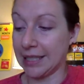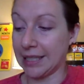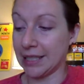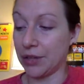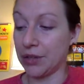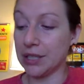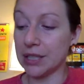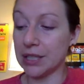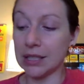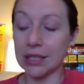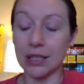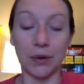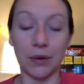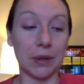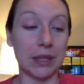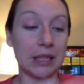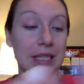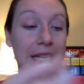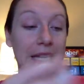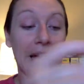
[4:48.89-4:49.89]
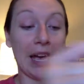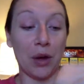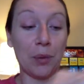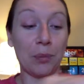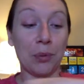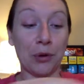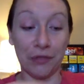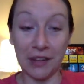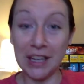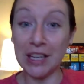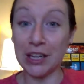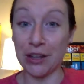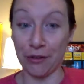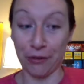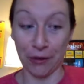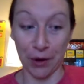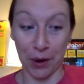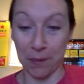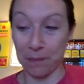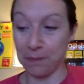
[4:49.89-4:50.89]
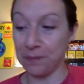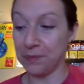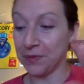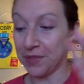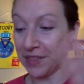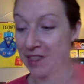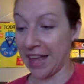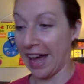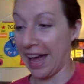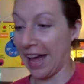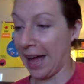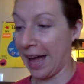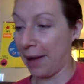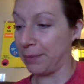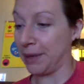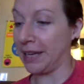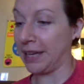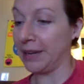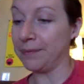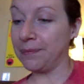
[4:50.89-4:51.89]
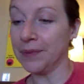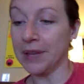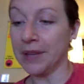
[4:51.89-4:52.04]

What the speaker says: So this is going to help prevent you from that happening.